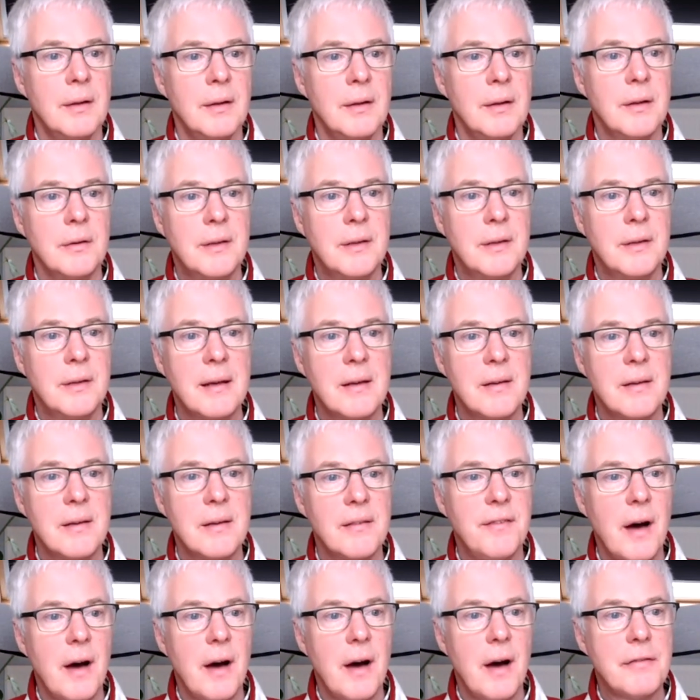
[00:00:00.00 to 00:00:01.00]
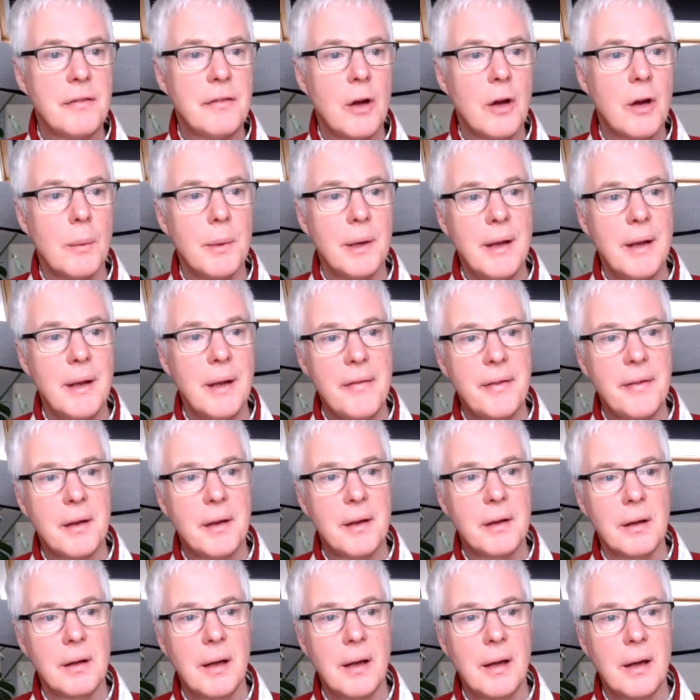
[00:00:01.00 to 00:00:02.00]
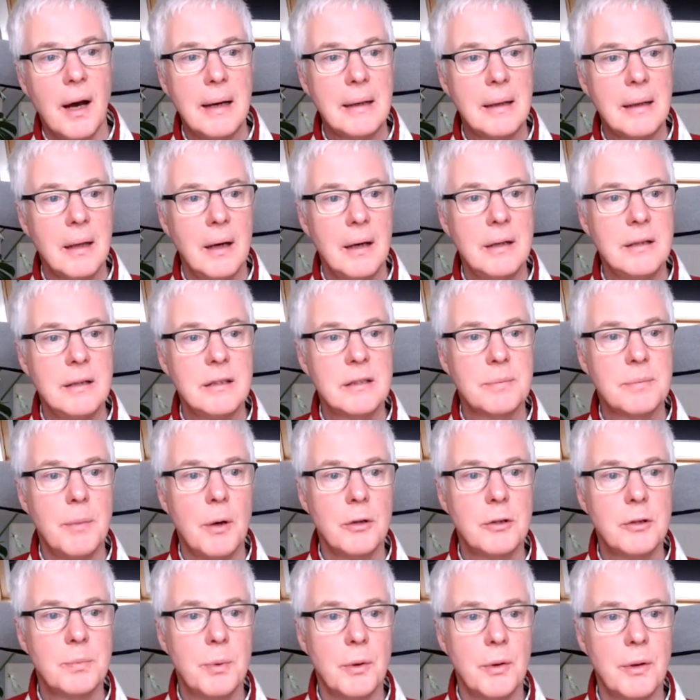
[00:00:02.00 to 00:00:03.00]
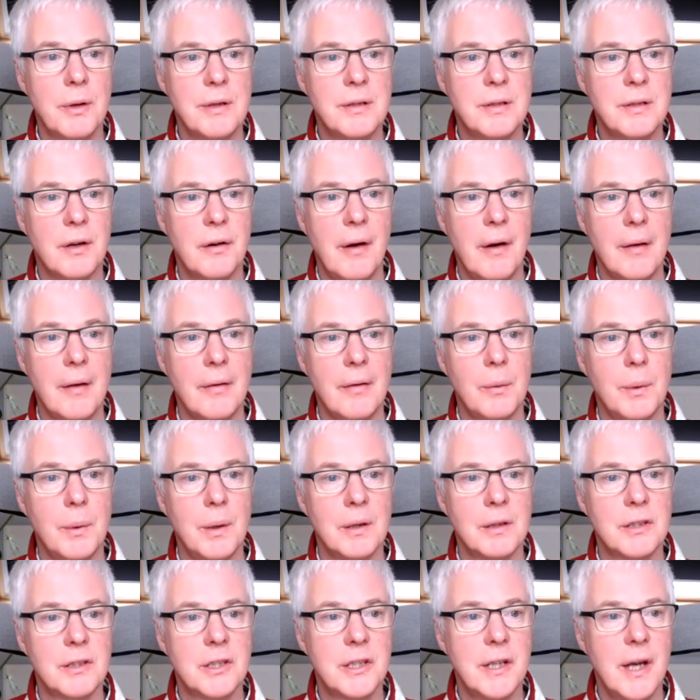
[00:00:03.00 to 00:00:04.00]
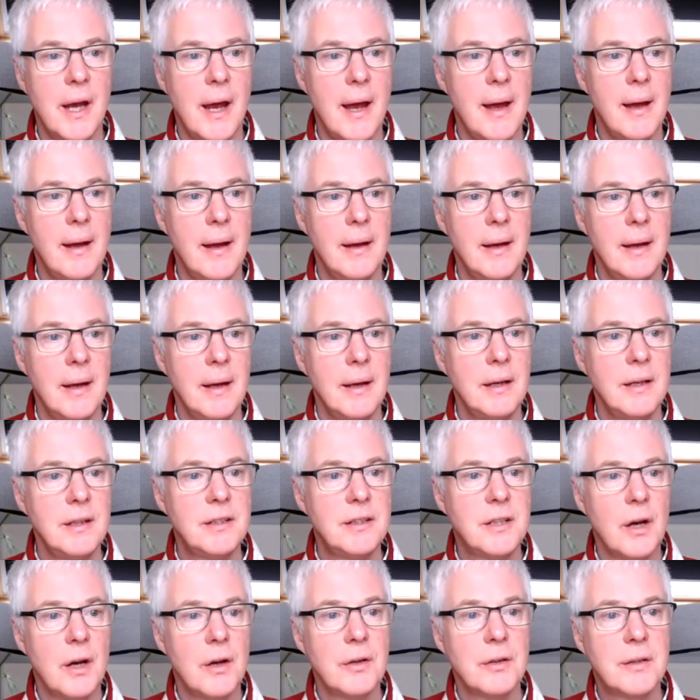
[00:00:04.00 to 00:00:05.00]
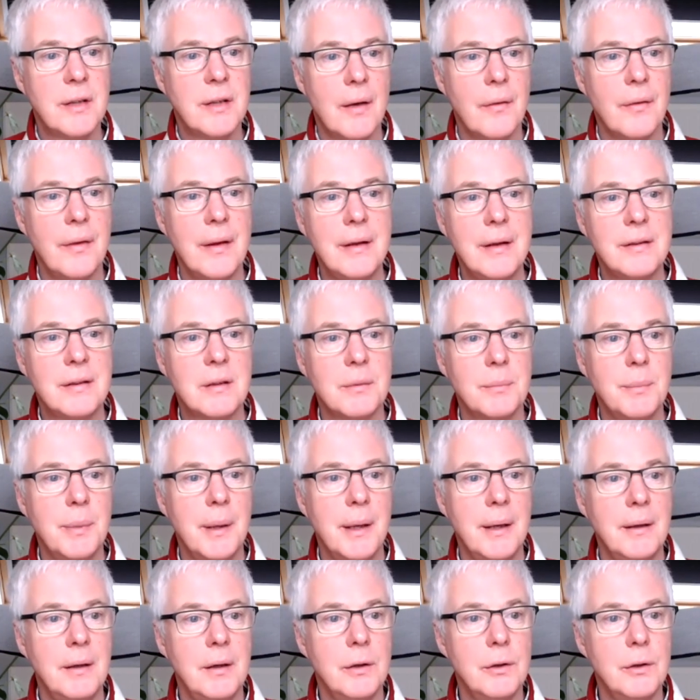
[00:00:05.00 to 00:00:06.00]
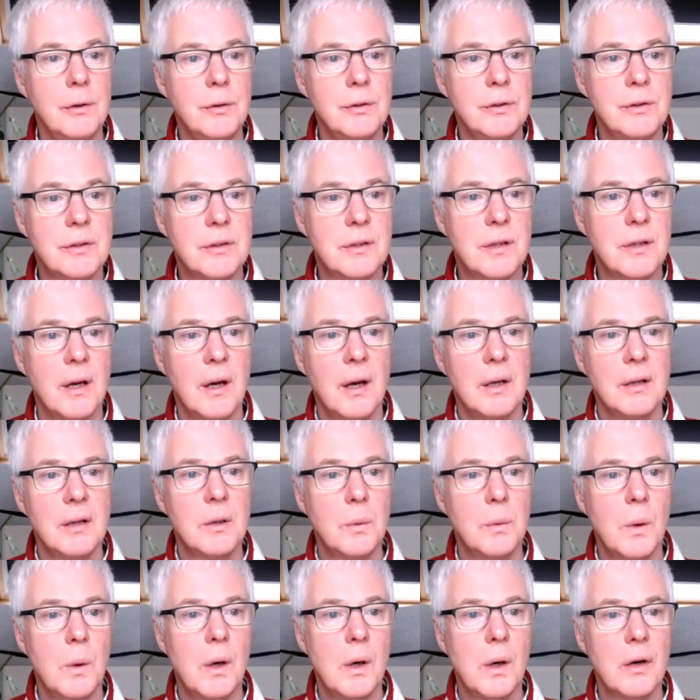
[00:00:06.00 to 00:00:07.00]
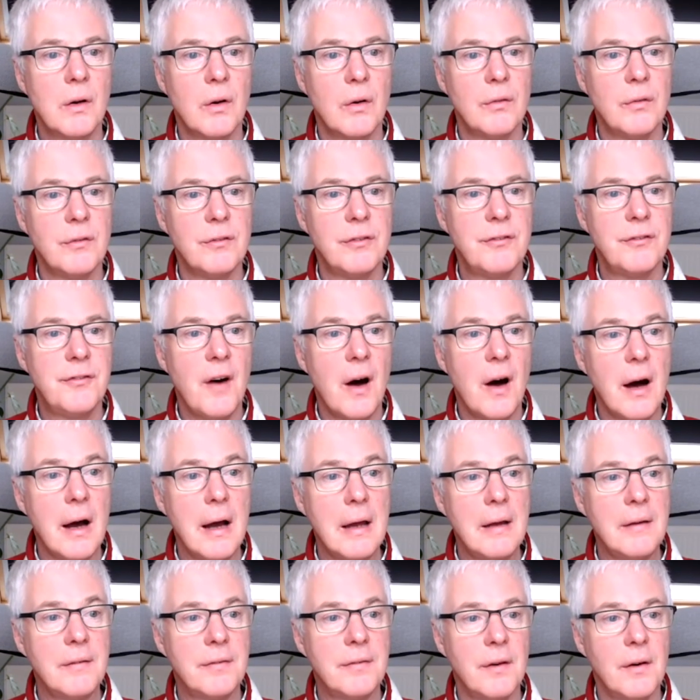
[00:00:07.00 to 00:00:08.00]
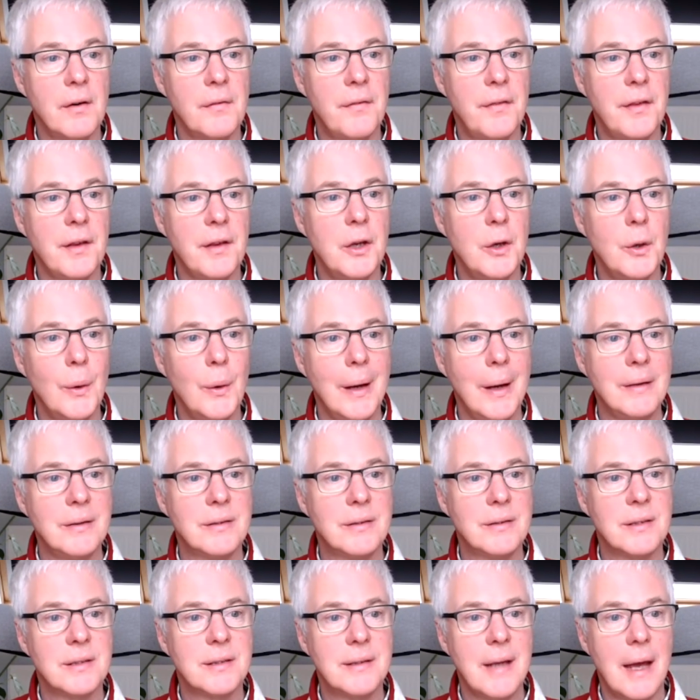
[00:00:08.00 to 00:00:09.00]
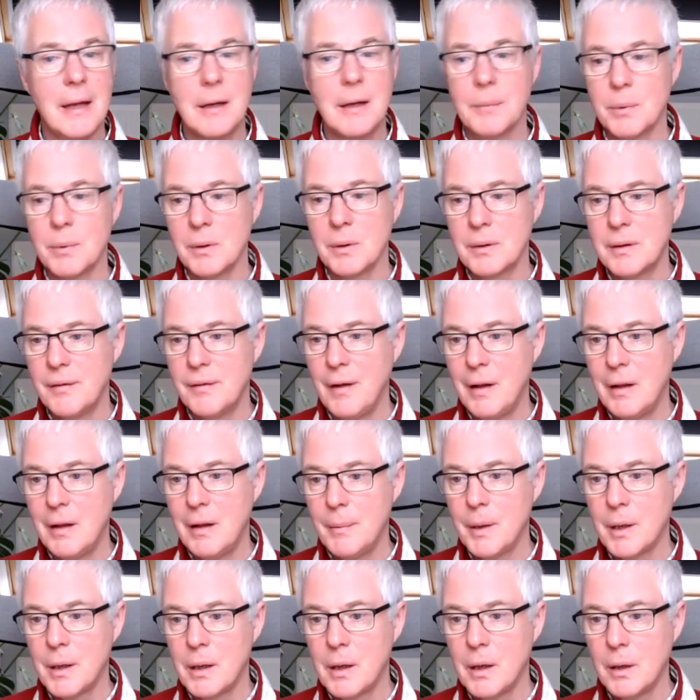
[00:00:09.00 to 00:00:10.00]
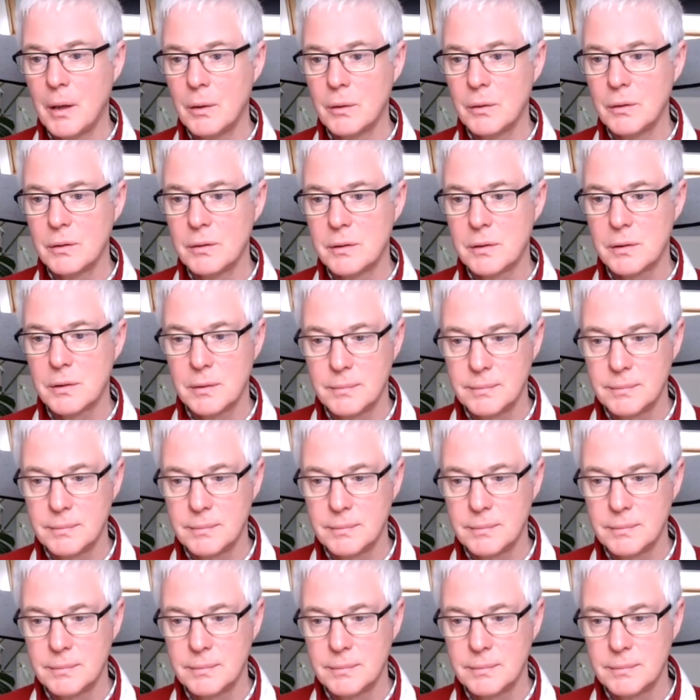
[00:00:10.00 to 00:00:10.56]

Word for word: So taking the five common ethical guidelines most Buddhists around the world share, he shows how these can be used to work on five of the UN Sustainable Development Goals.